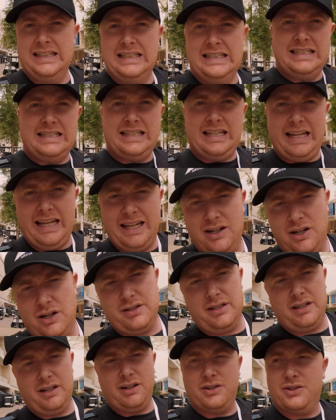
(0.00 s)
Today,
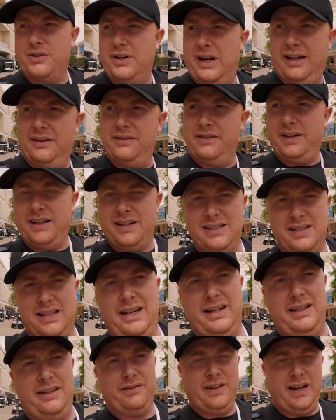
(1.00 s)
cars get on track. Very
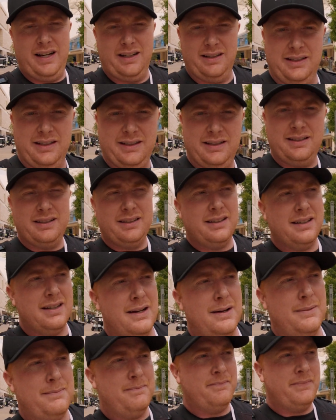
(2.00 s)
exciting, finally.
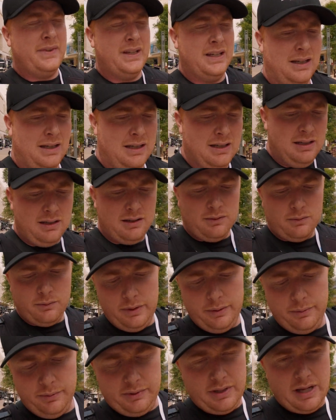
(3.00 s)

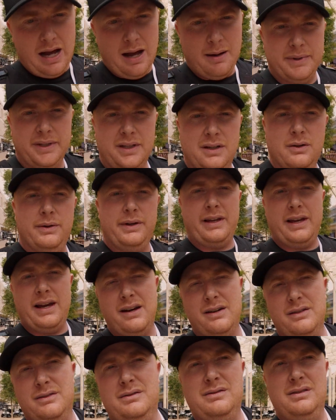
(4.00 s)
We will not be going
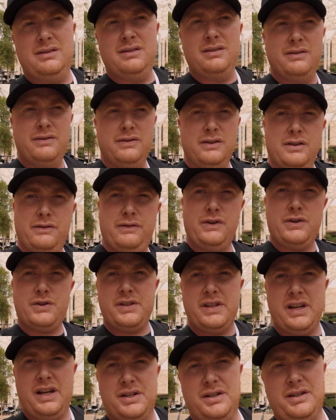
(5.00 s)
out for the
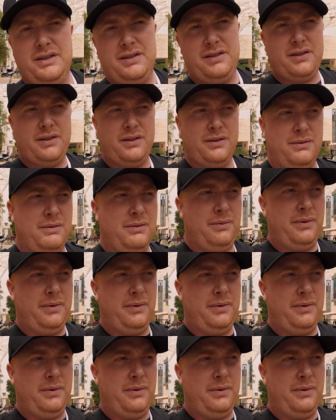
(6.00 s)
first session, so the